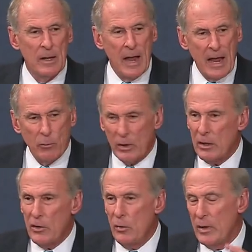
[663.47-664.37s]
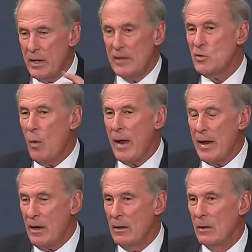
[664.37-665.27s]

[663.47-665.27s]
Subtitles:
And we're going to do it his way